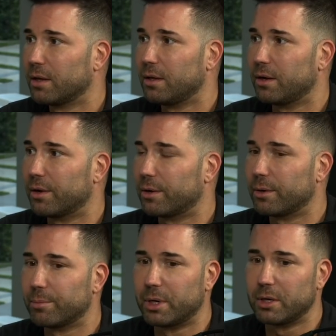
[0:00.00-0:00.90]

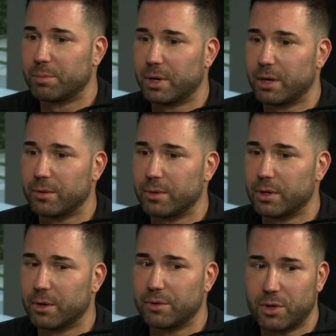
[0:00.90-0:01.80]
But
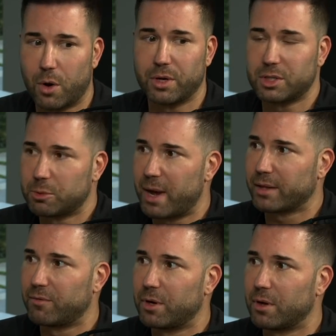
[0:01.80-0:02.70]
don't
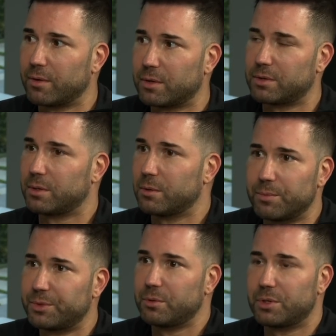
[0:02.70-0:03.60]
expect if you to
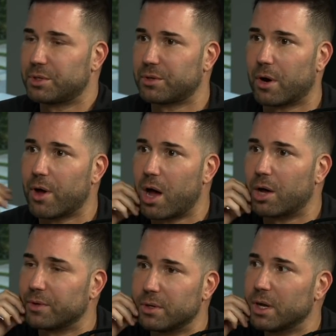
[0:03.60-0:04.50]
just start
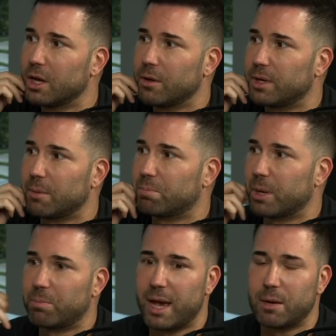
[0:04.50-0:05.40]
off and
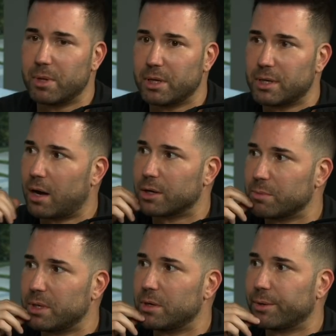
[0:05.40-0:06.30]
get paid $1
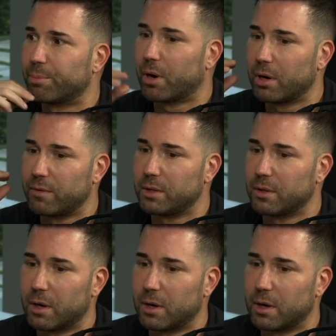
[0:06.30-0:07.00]
million. You're part of it.